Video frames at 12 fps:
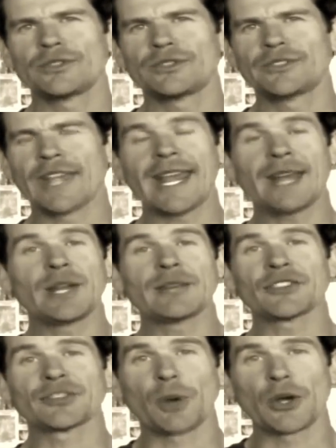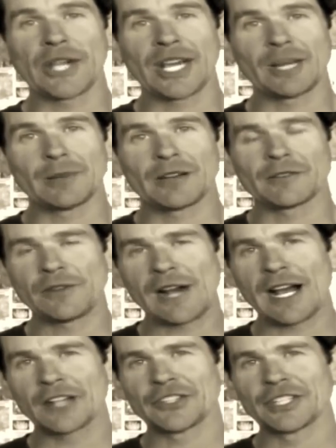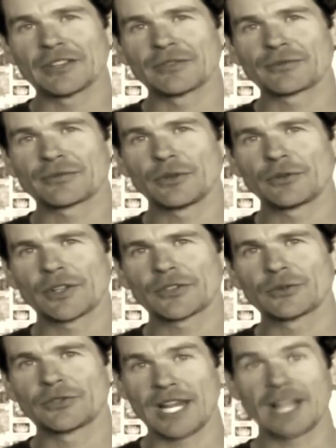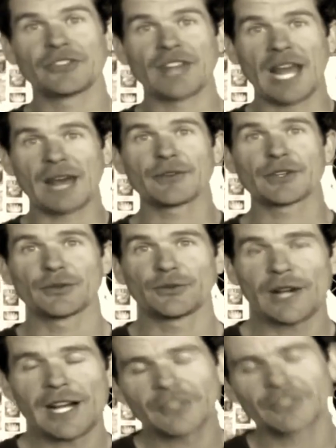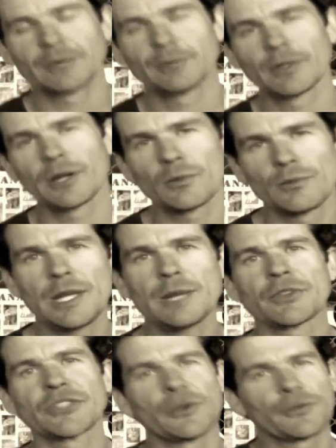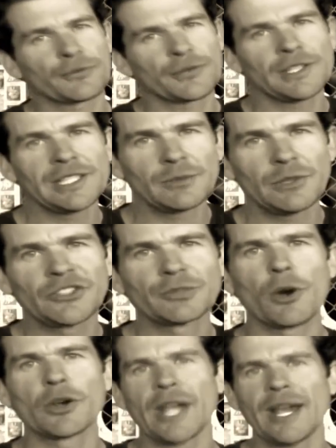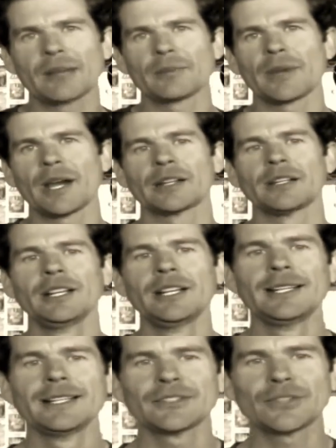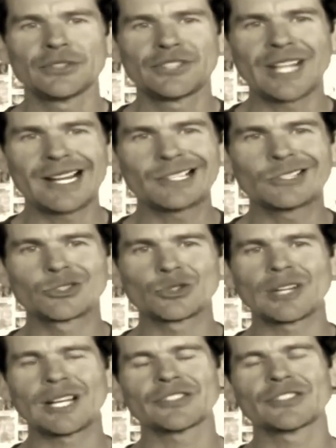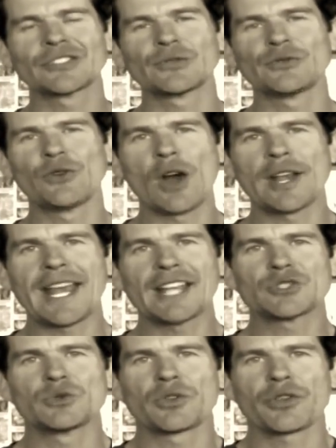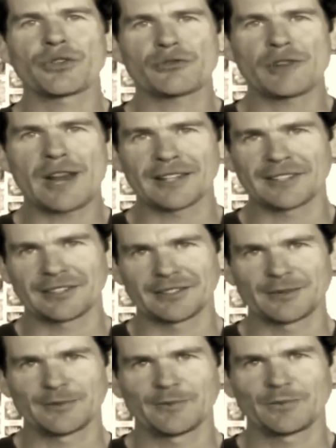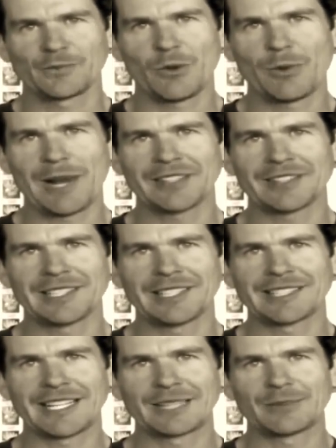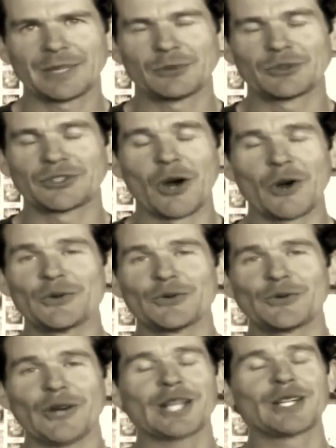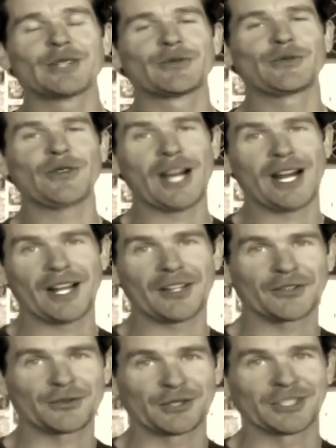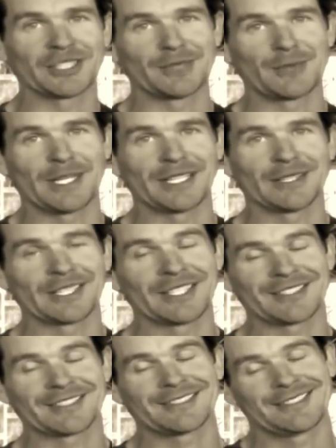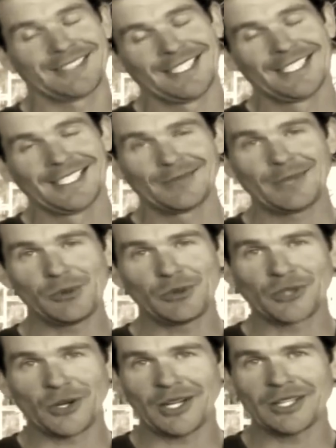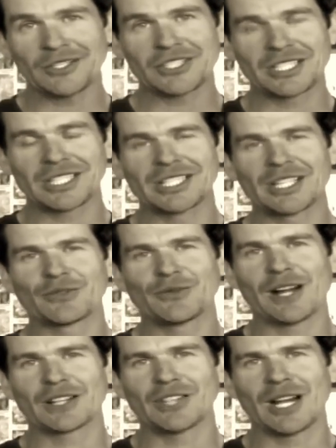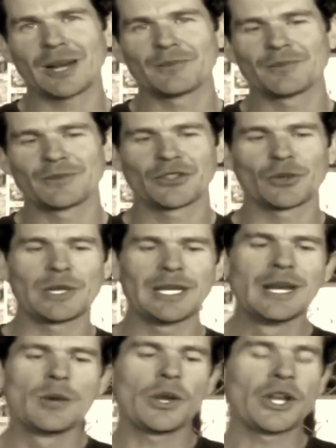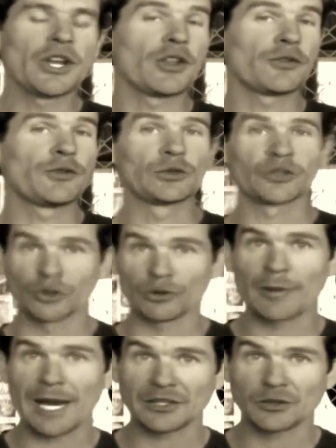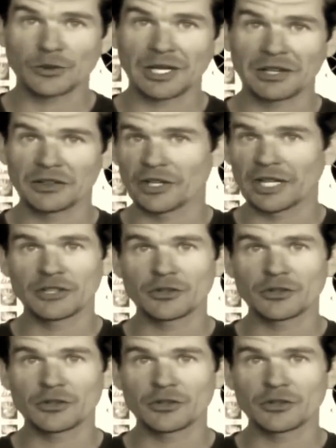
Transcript: Dan never spoke out about fasting at the fruit festival. Dan's an advocate of fasting, but me, myself, and Freely, we spoke out about it. So Doug saw us as a financial threat. We're basically telling people, don't fucking fast, really, man. Like, it's, people die and shit and get fucked up. So we didn't know the full story back 2013,